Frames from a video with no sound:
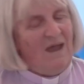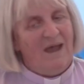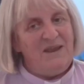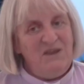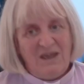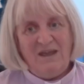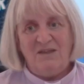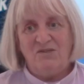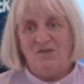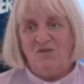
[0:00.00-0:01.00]
And
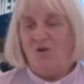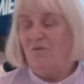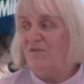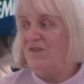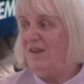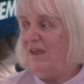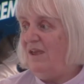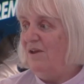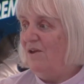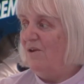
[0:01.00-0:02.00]
yet,
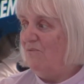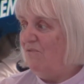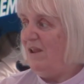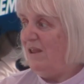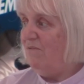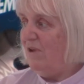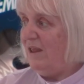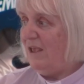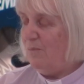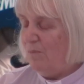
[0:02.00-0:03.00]
obviously, really,
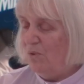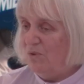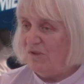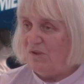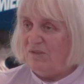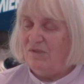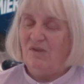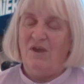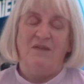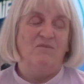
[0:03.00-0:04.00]
really
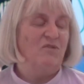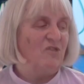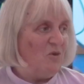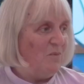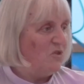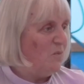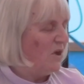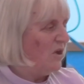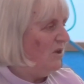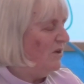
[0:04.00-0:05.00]
important, and so much we
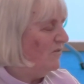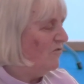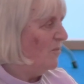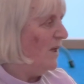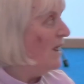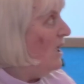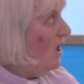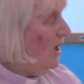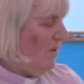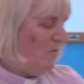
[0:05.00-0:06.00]
can learn from it.
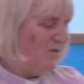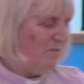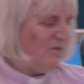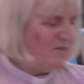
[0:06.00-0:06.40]
We'll